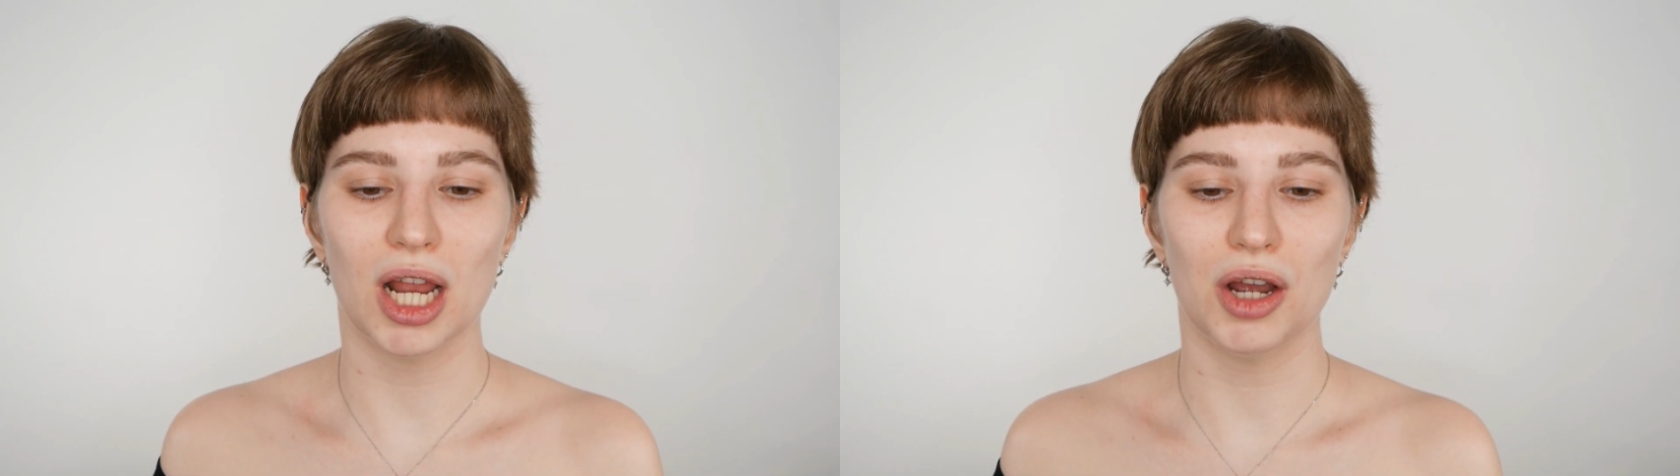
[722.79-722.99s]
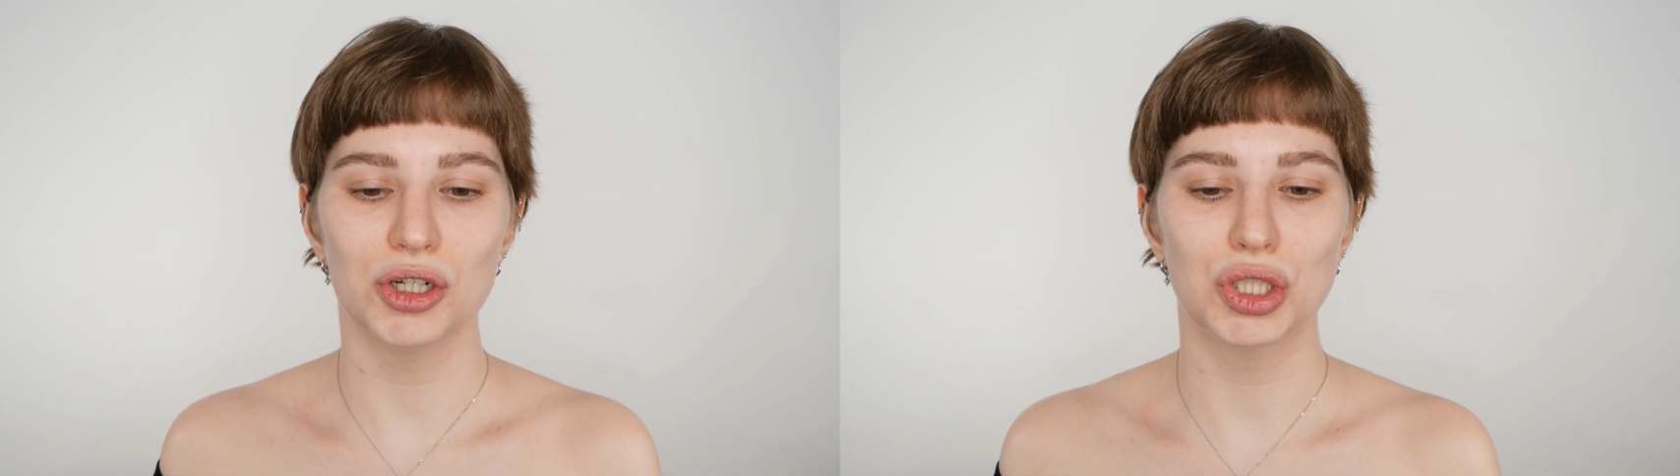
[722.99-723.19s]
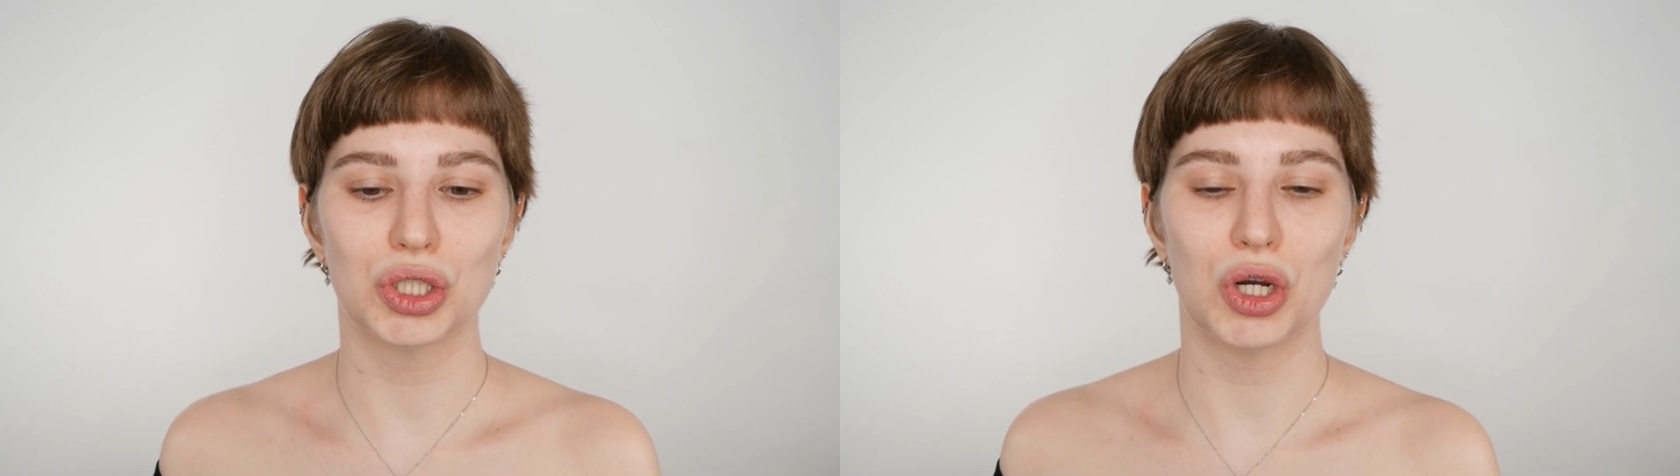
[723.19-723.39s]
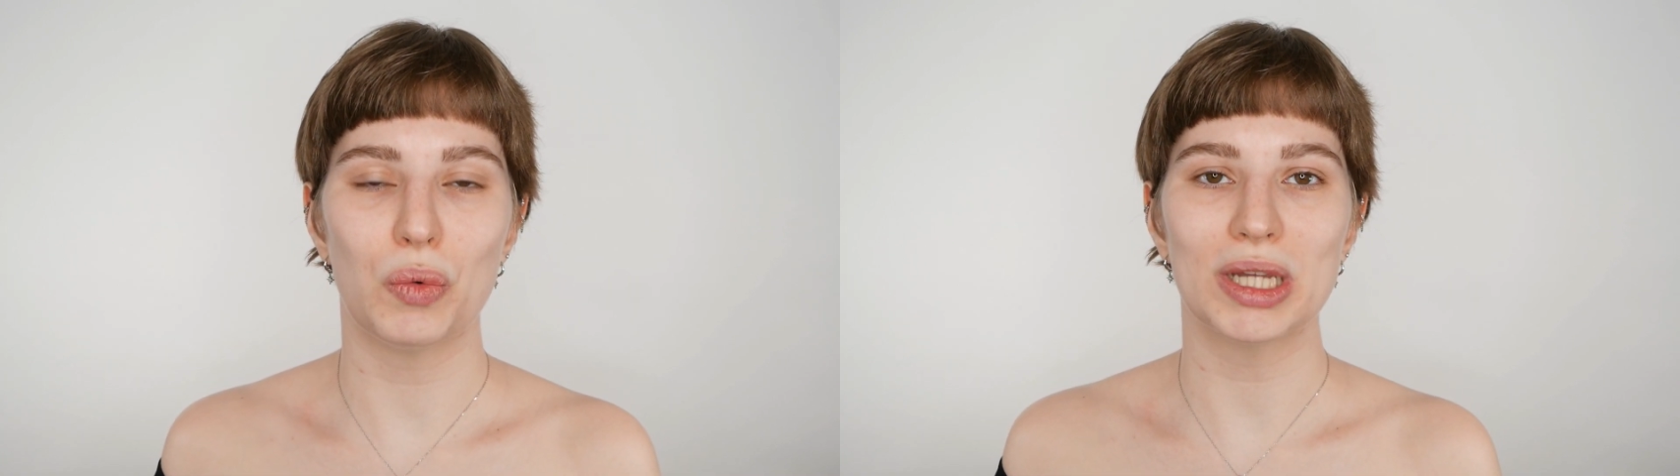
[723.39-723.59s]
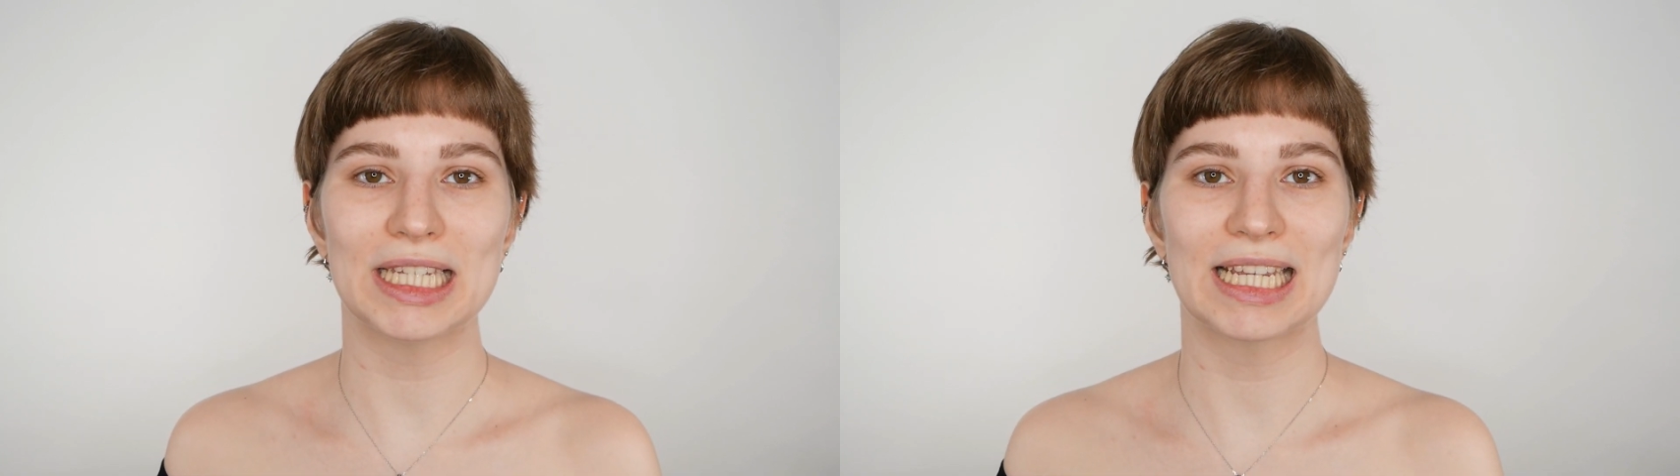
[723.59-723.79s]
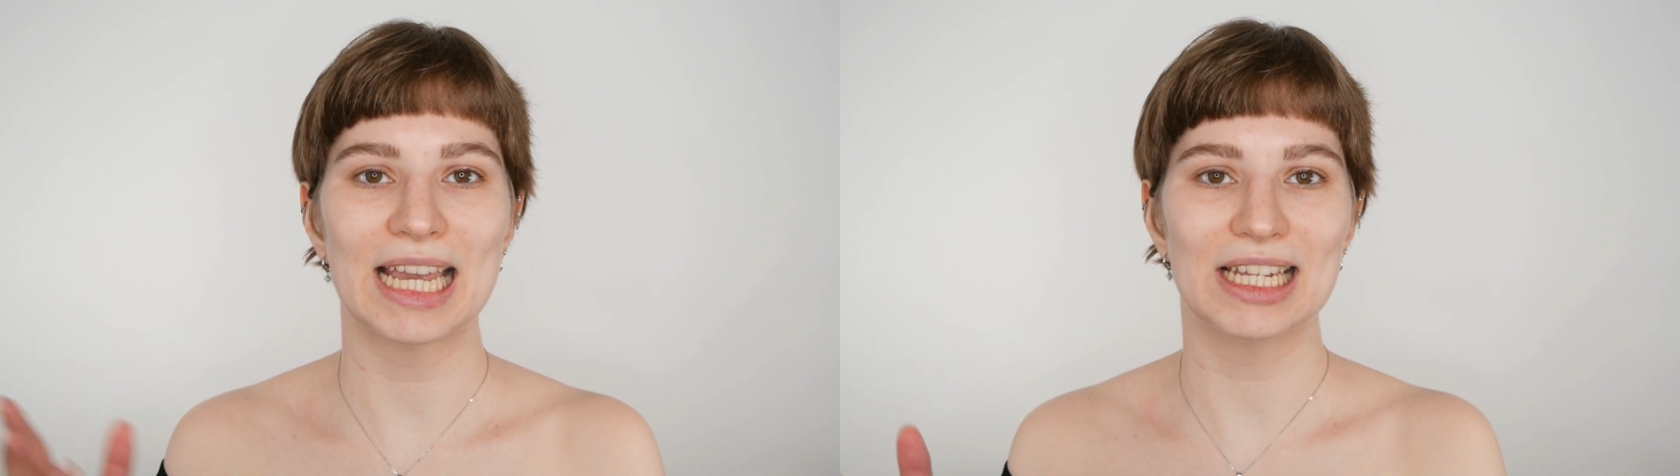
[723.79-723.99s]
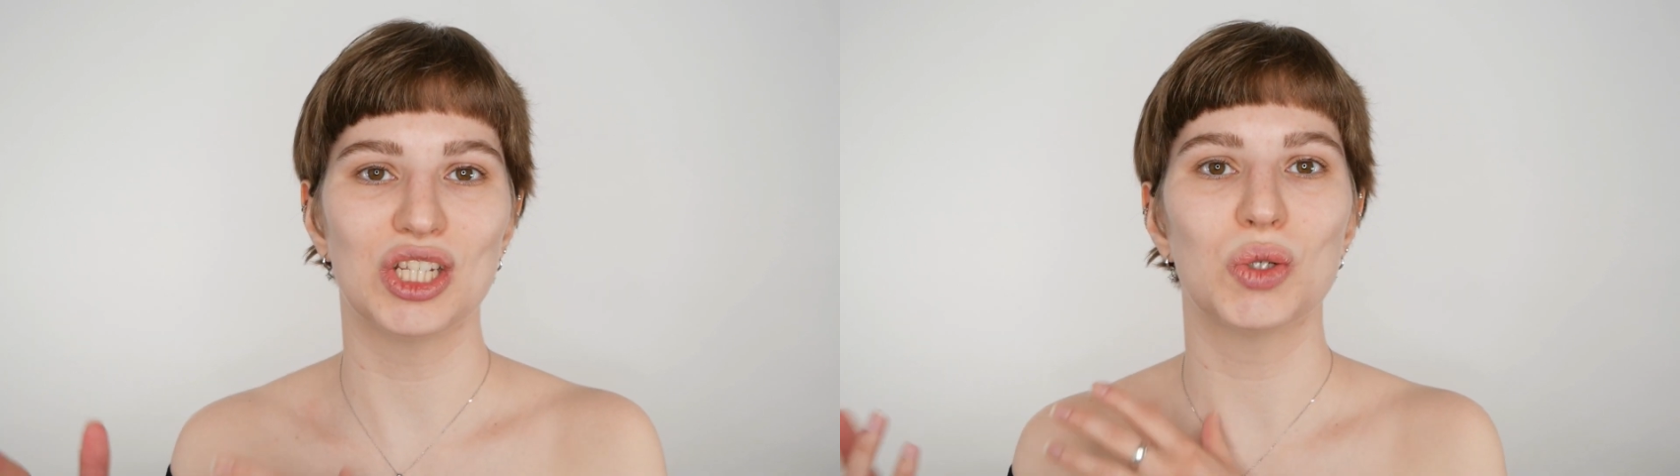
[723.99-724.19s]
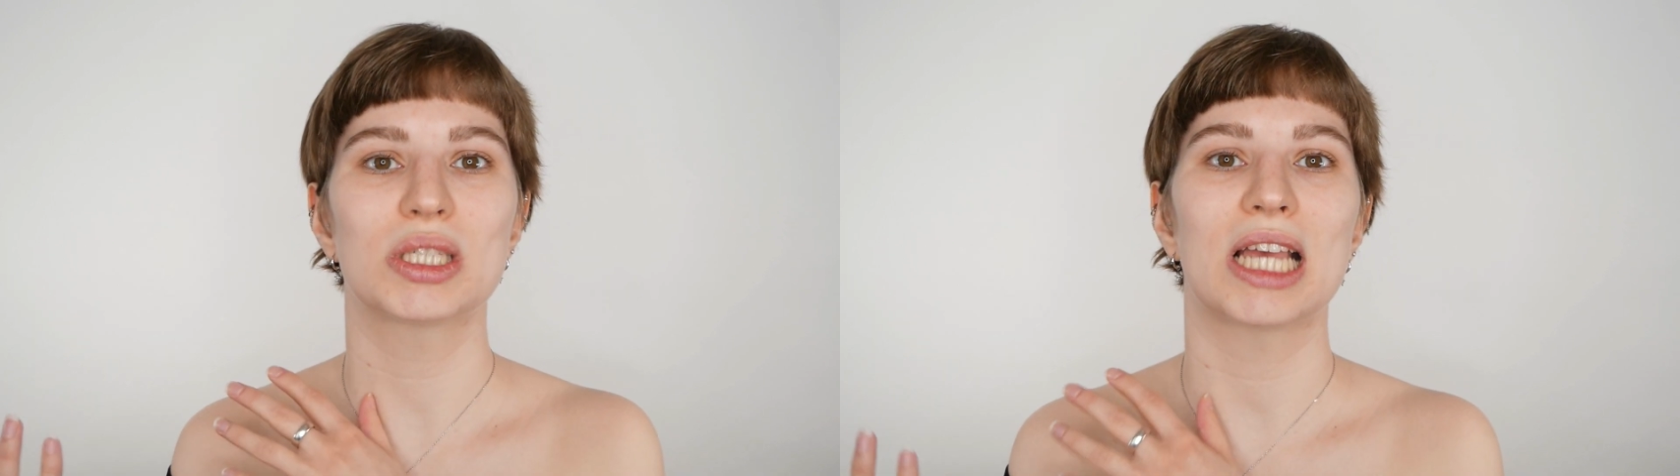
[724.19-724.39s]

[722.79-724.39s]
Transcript: aren't sure what they can use